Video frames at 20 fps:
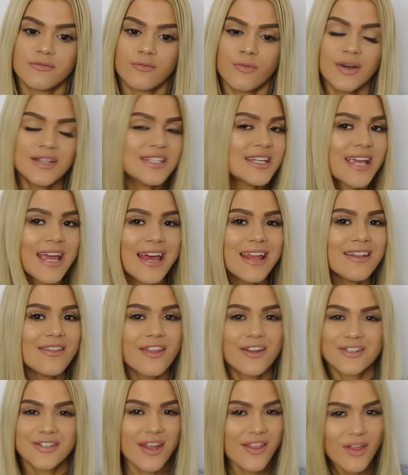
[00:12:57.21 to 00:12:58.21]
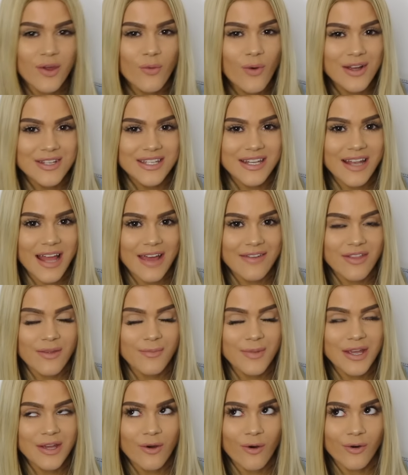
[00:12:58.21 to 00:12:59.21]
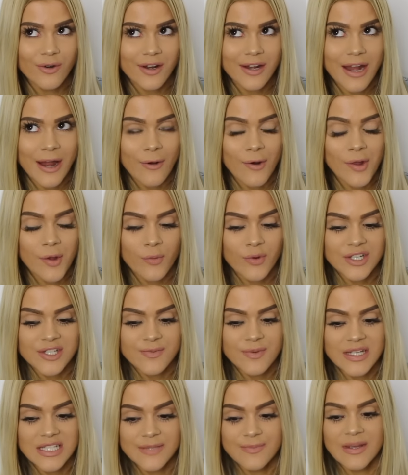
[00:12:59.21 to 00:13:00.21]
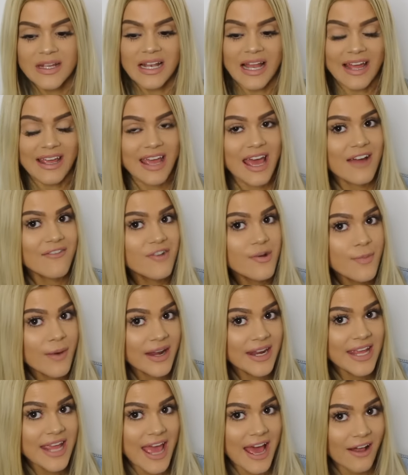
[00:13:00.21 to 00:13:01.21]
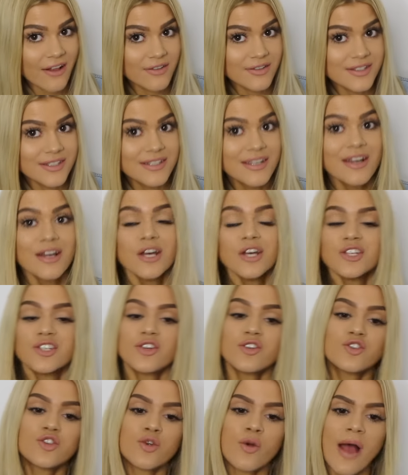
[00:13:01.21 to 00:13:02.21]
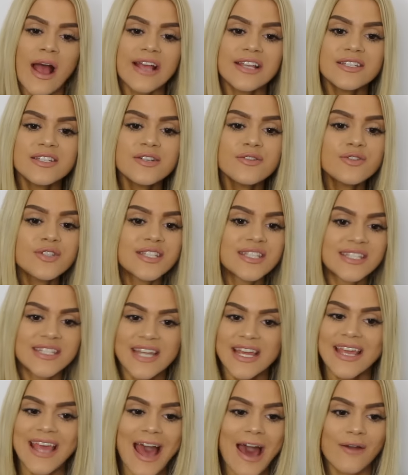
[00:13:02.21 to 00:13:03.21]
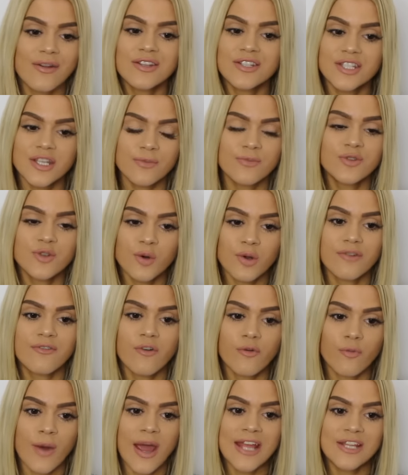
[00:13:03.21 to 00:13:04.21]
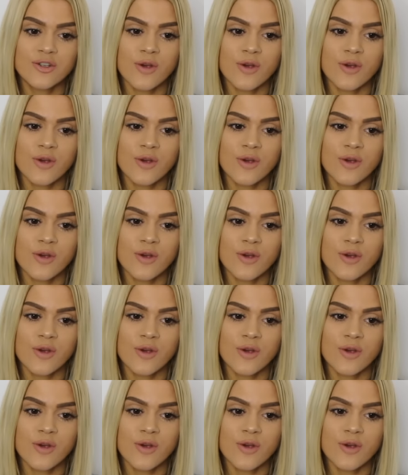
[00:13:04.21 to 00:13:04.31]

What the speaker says: Once again, there's nothing worse in life than being ordinary, which means being like everybody else. So try to stick out in some sort of a way.